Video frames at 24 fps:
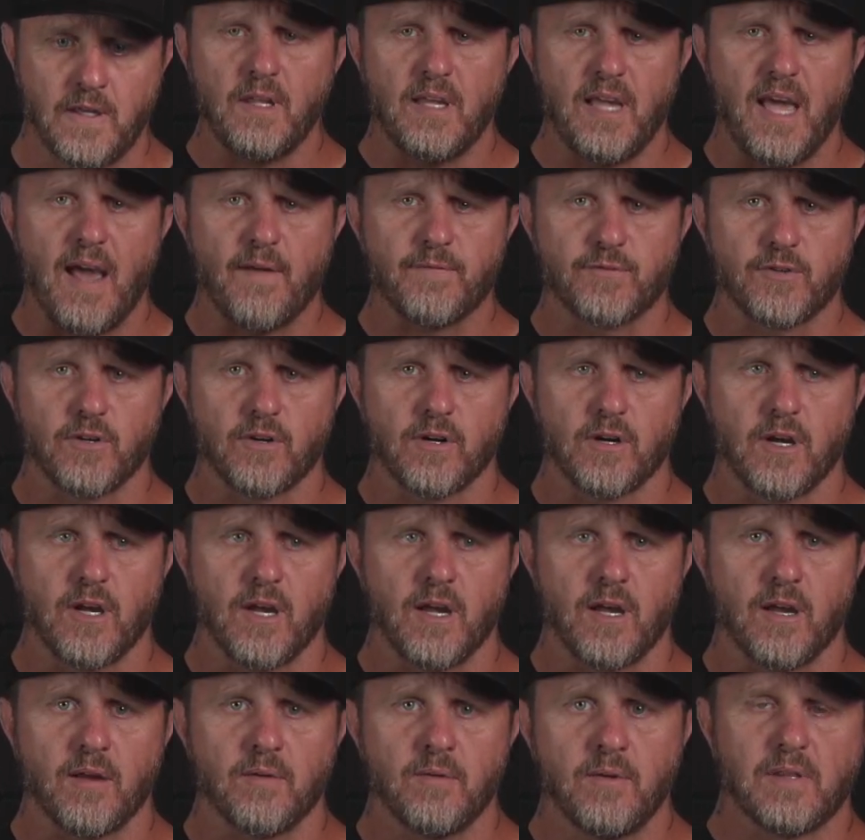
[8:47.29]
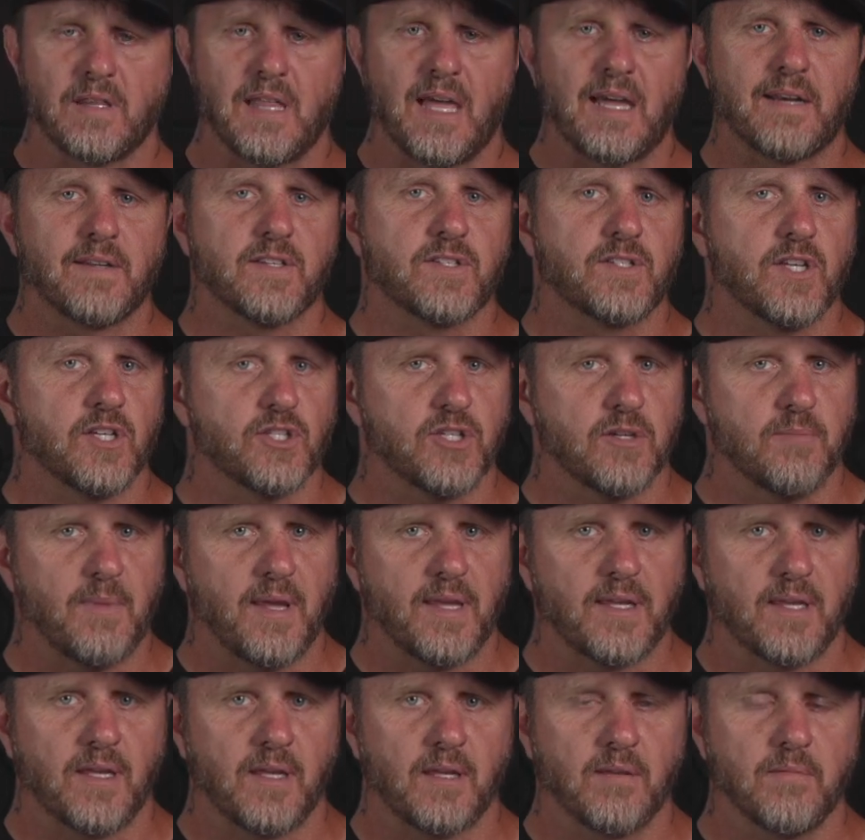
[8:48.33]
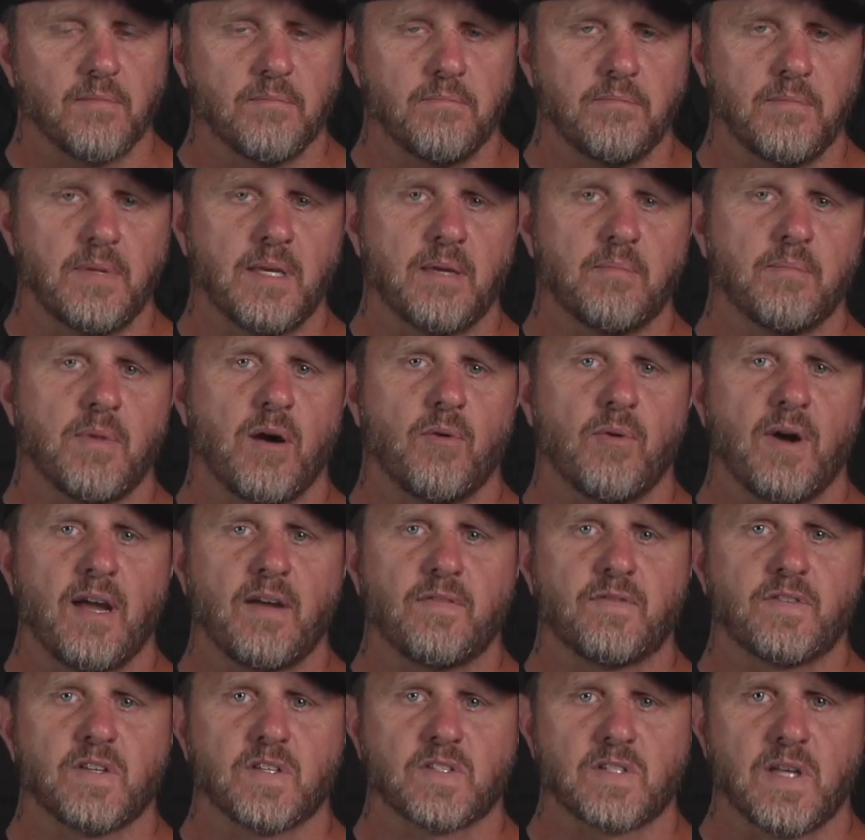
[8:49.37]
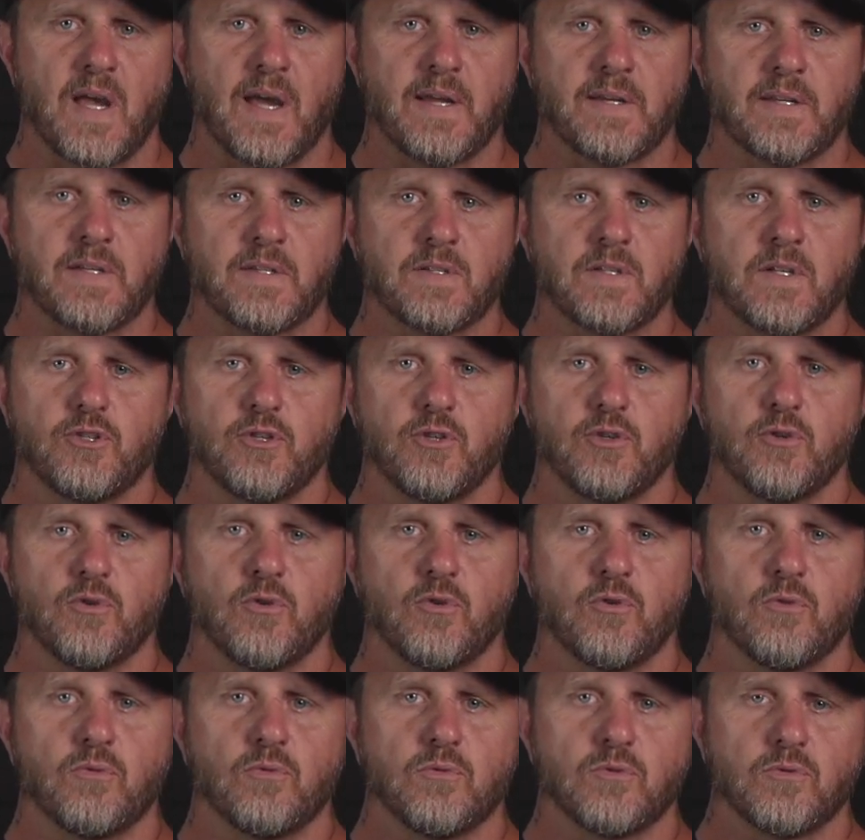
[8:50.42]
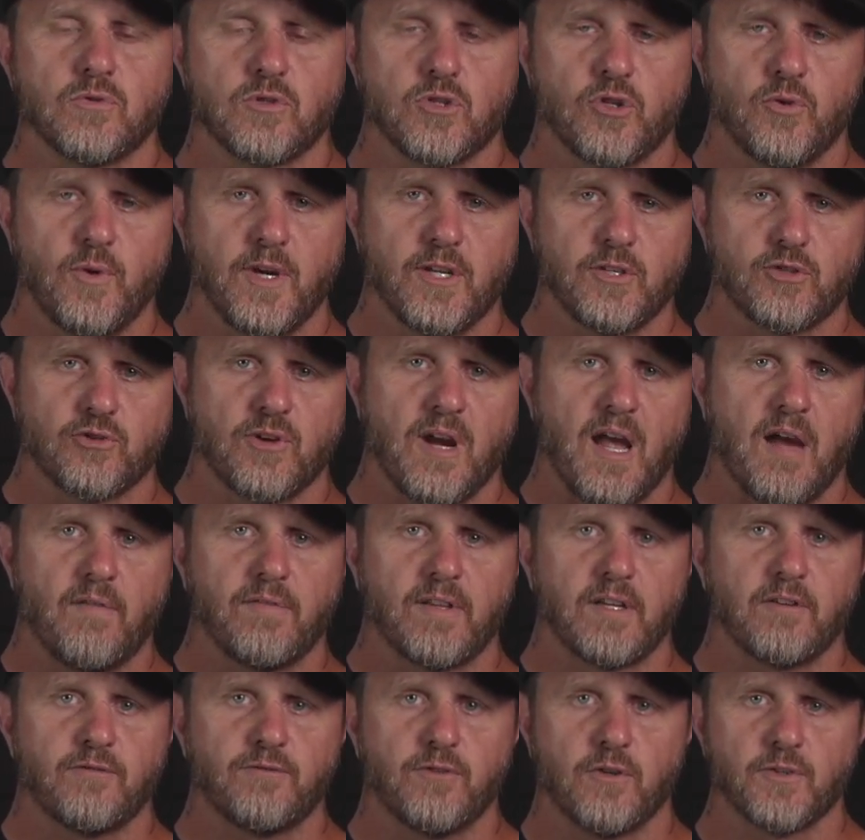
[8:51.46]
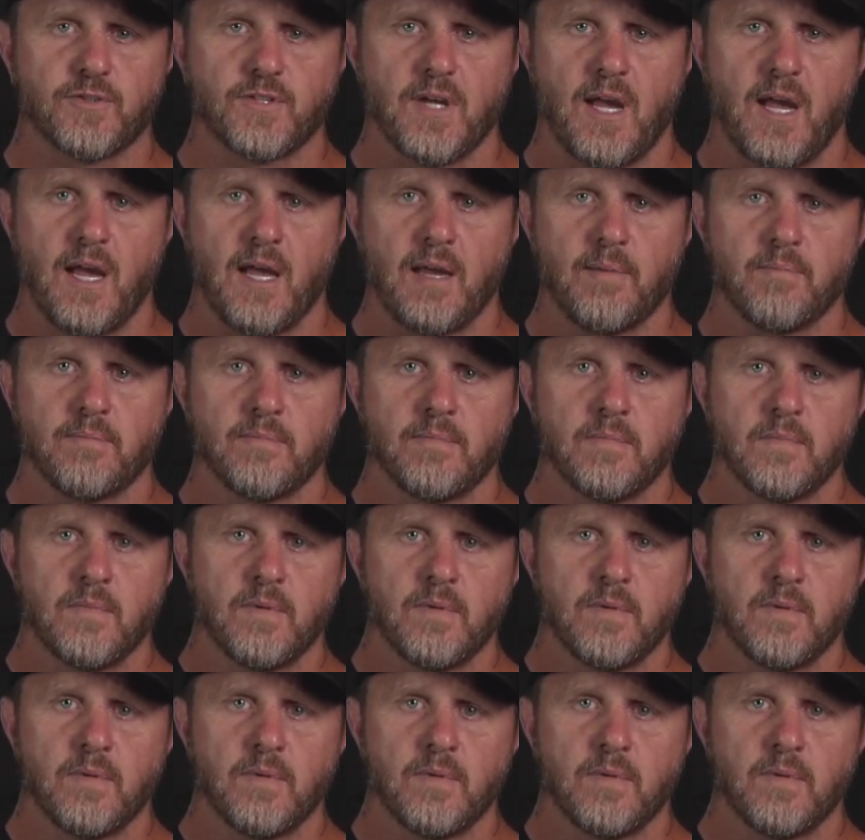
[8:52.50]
After a lot of decision making, me and my wife decided to quit traveling full time,